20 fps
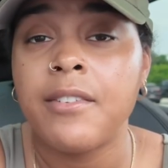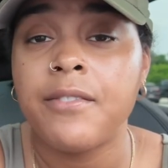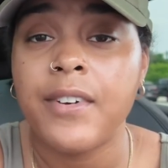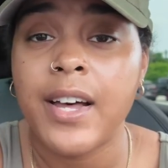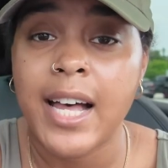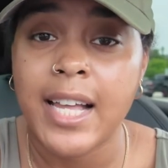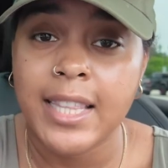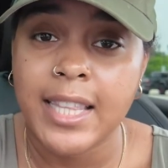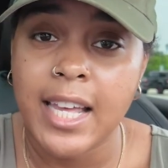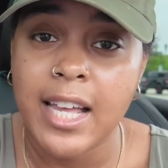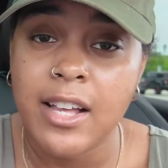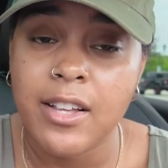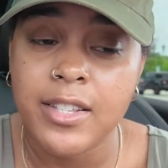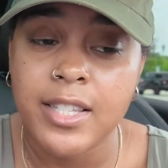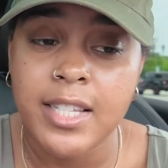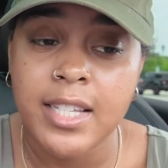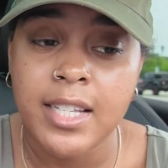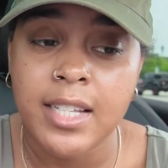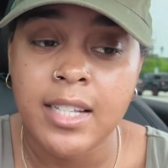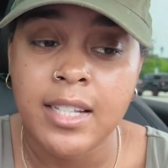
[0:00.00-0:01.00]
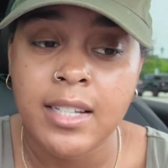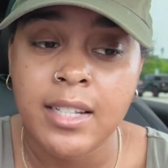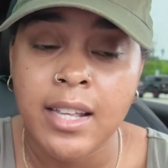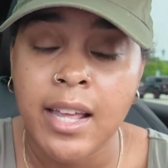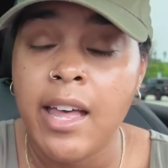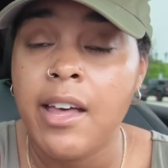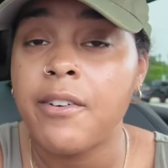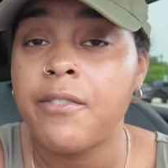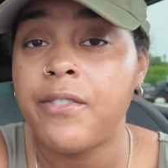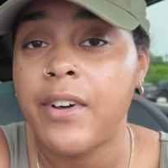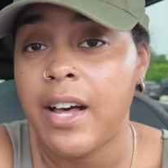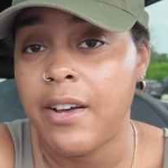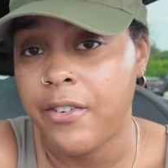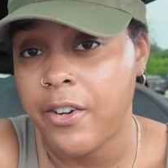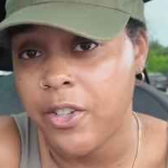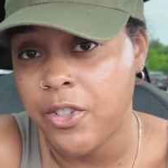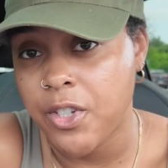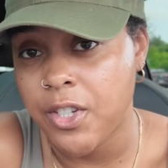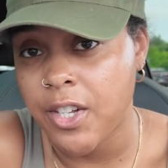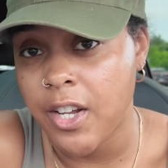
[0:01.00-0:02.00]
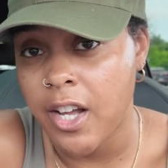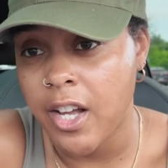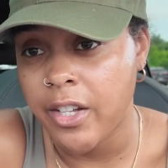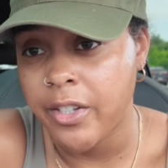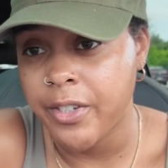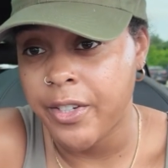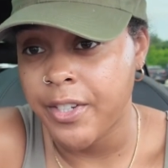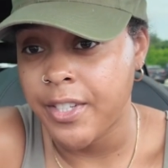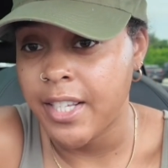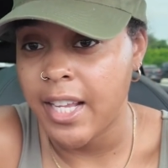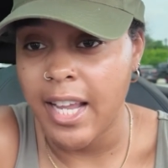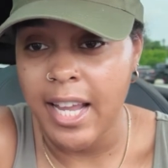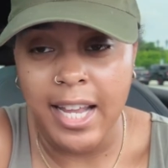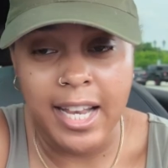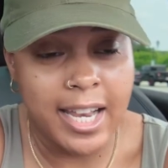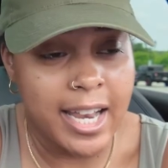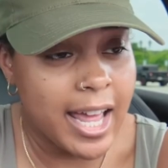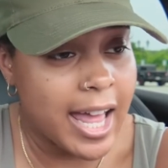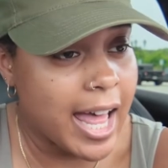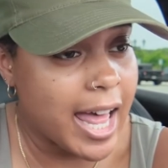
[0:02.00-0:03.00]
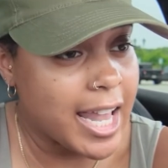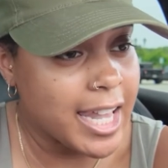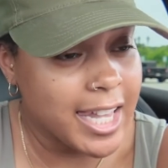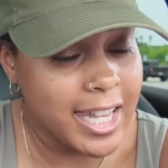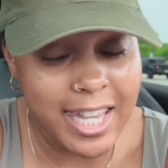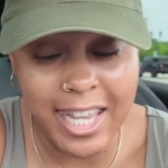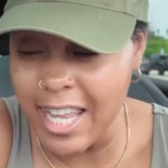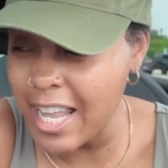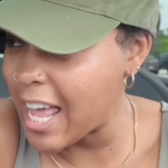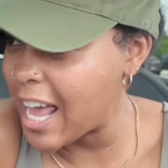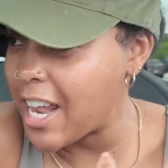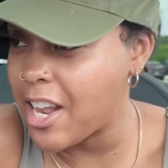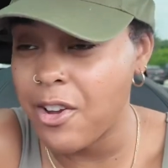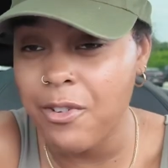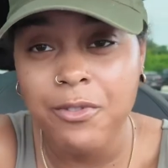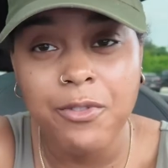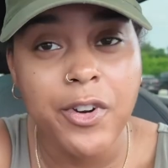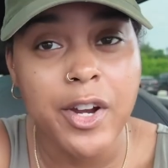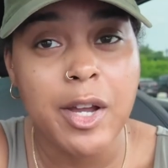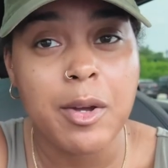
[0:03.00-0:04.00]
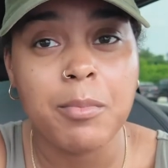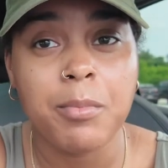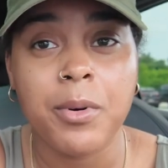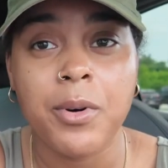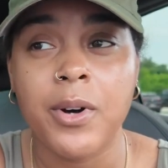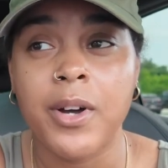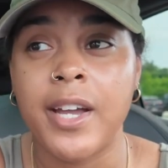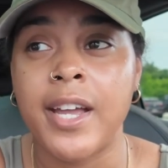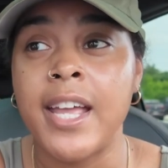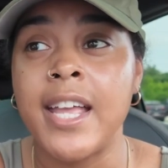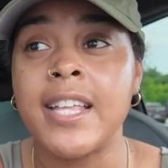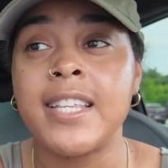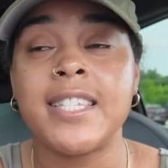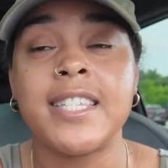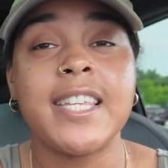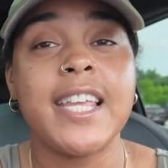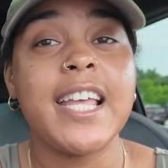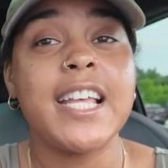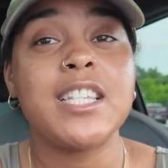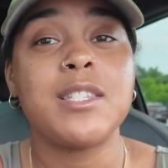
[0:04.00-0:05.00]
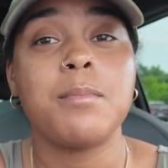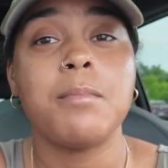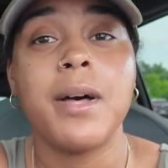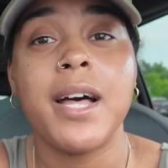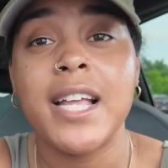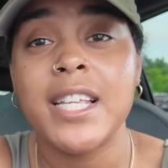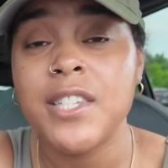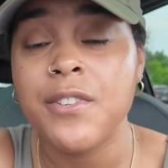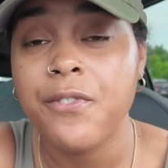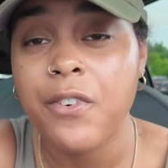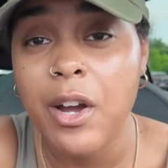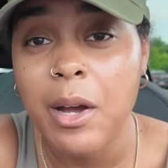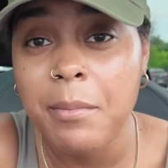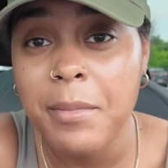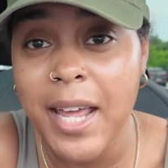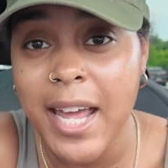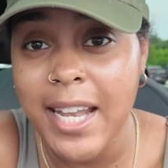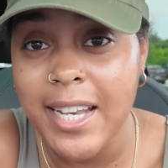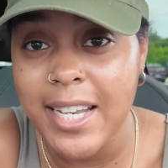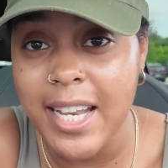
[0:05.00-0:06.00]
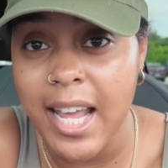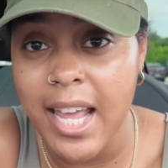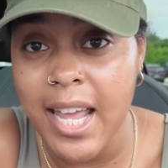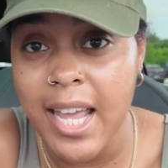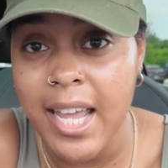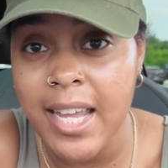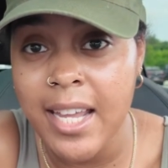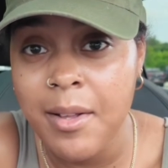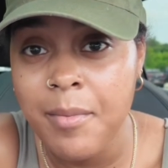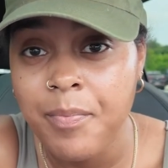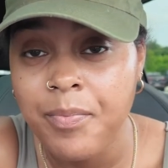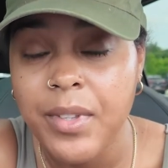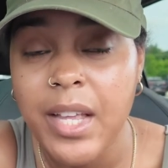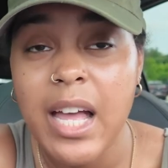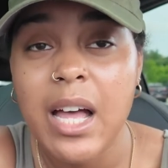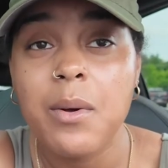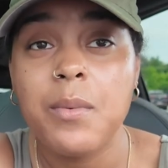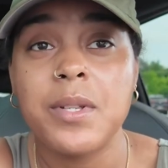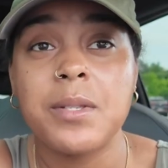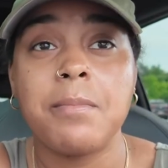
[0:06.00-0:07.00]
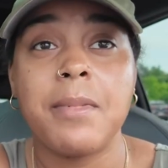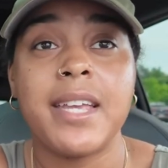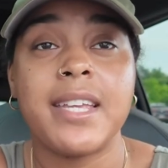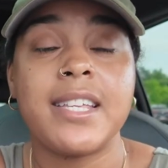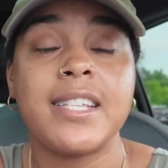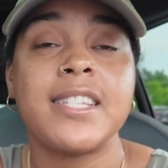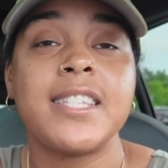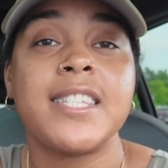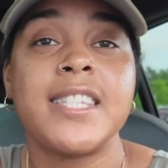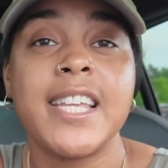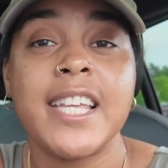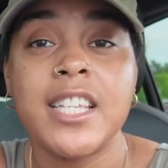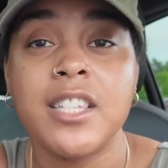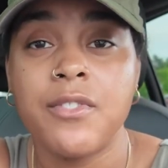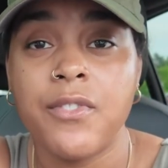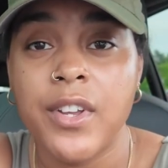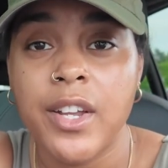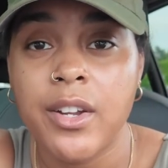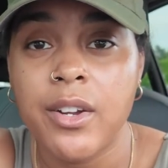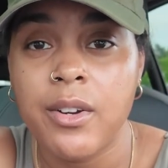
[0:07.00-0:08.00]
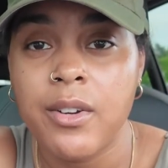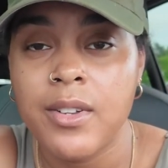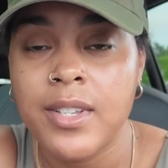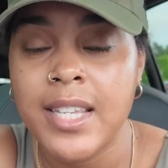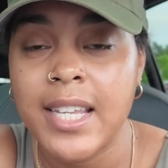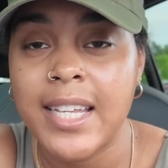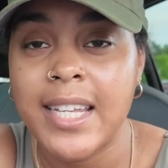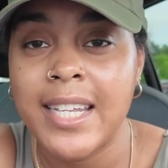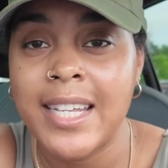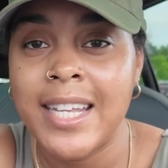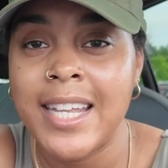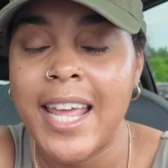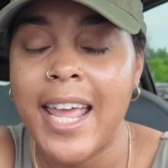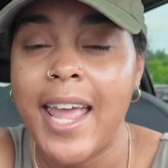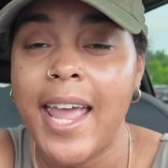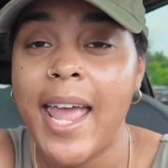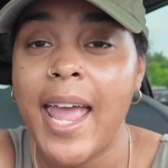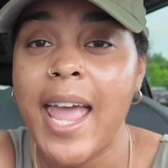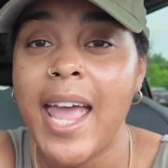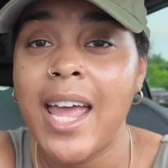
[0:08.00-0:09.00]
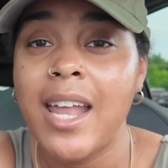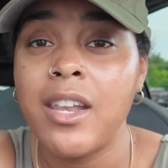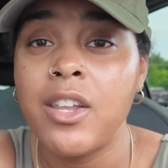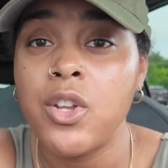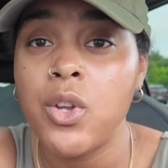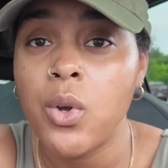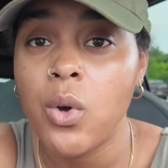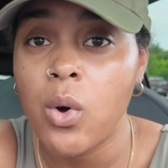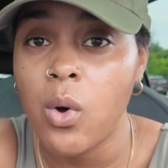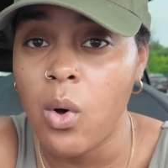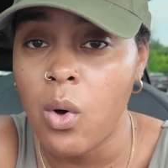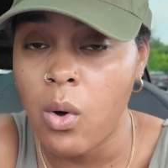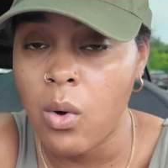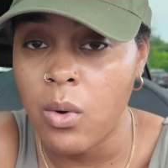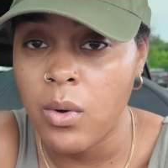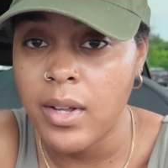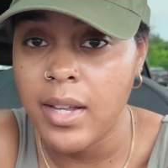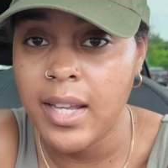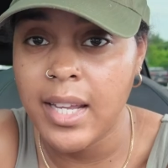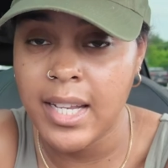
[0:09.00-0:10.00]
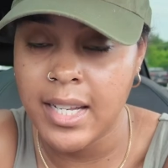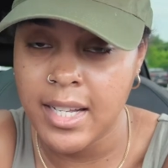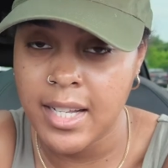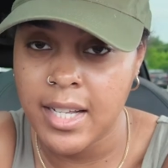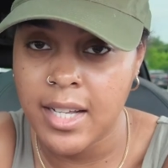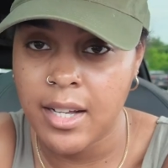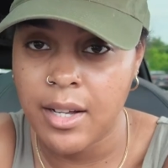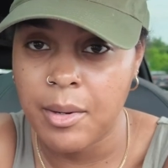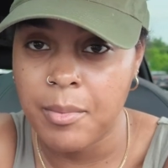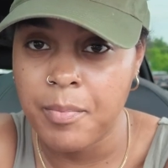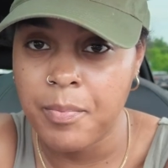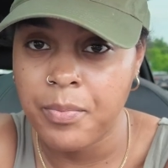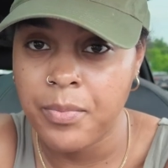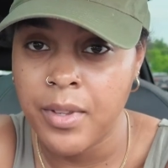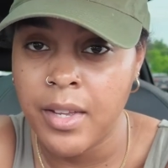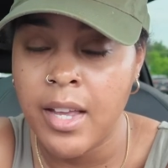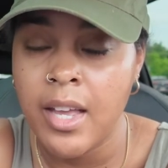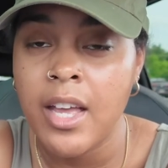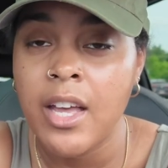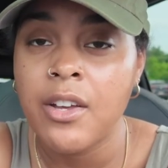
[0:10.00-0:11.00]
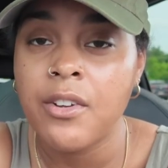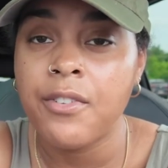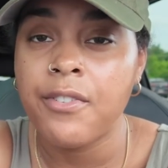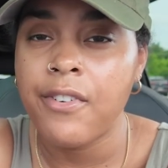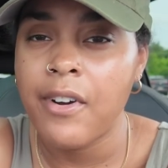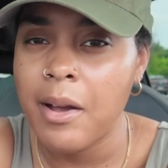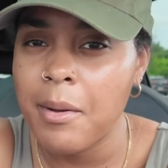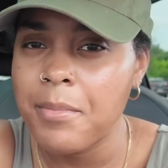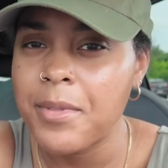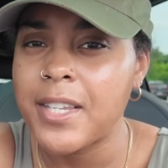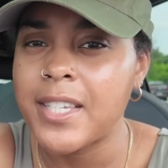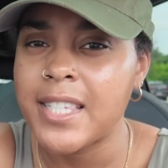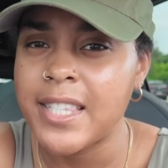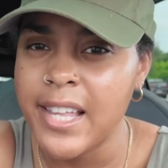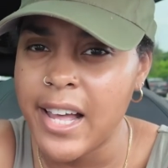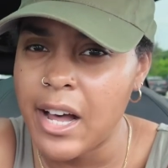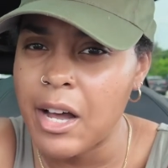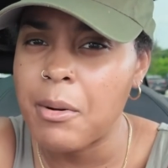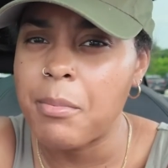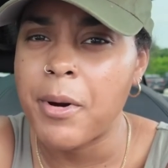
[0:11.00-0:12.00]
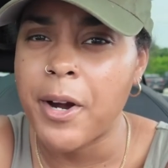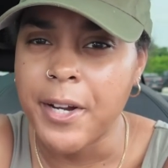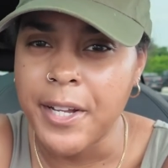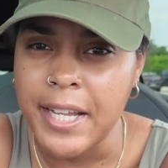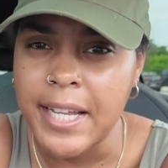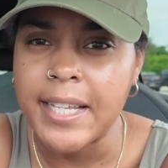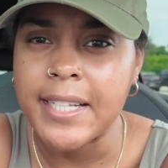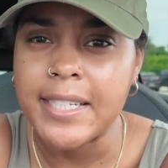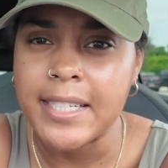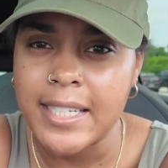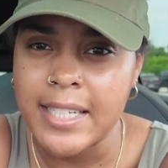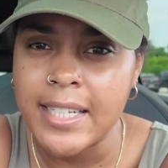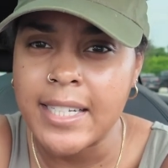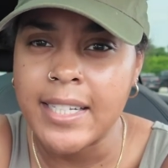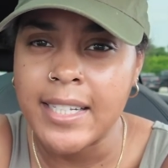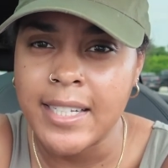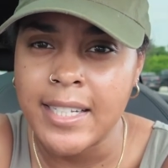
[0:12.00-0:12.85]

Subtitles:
$5,500, and I let it rip, boy. 6 months from that day, I was making 6 figures in annual income from the stock market.